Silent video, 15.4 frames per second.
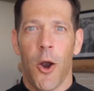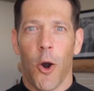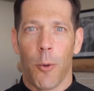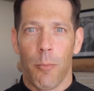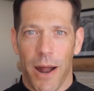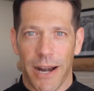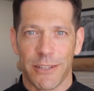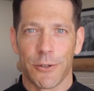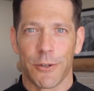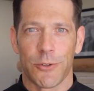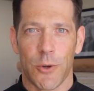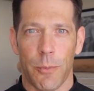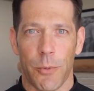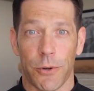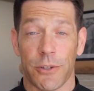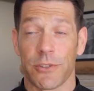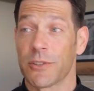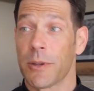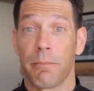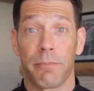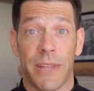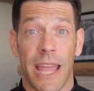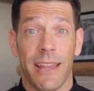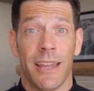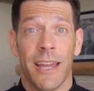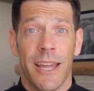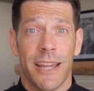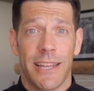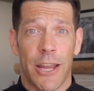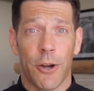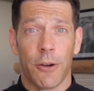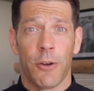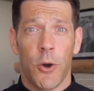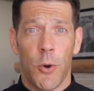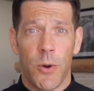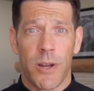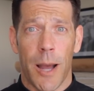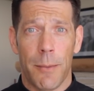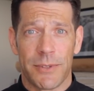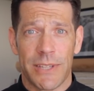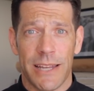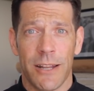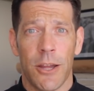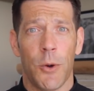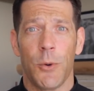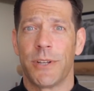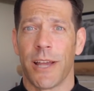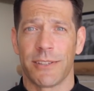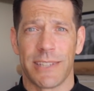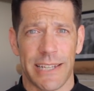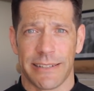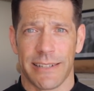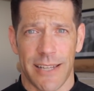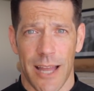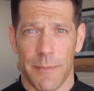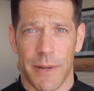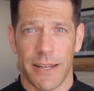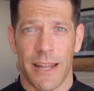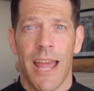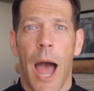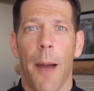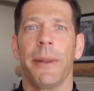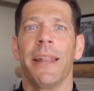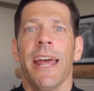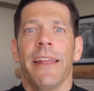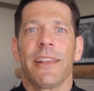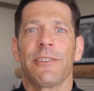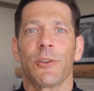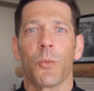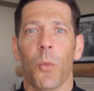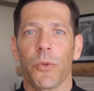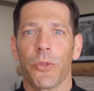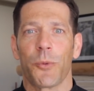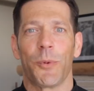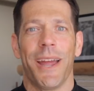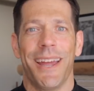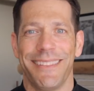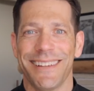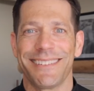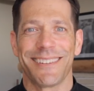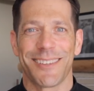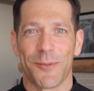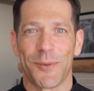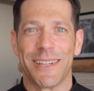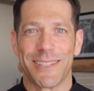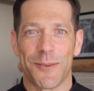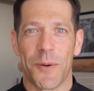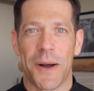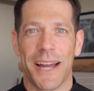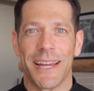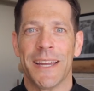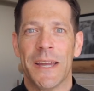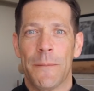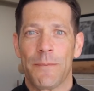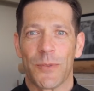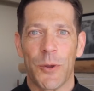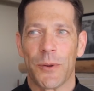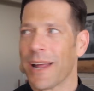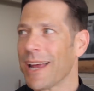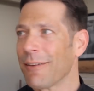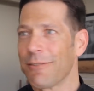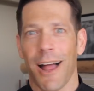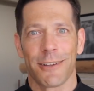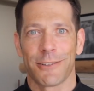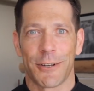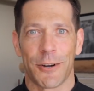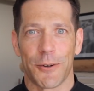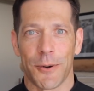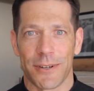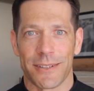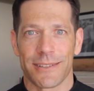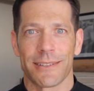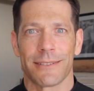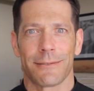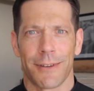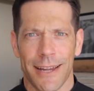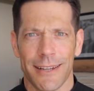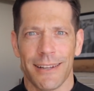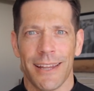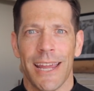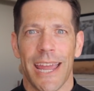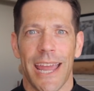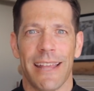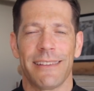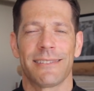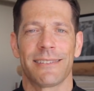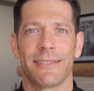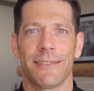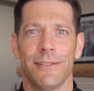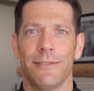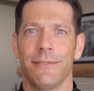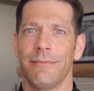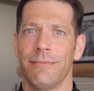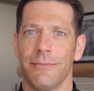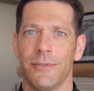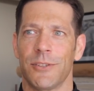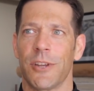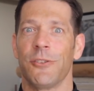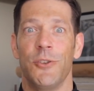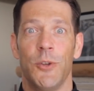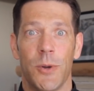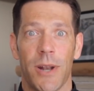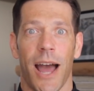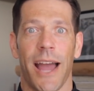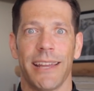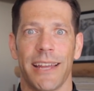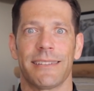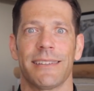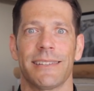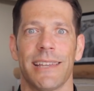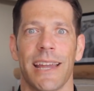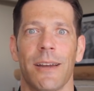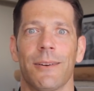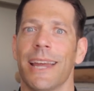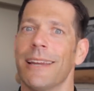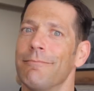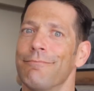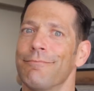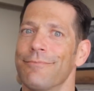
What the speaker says: or monitor its own borders, to take care of who comes in, who doesn't get to come in. I mean, this is the reason why you and I have locks on our doors, right? It's because you and I get to say, okay,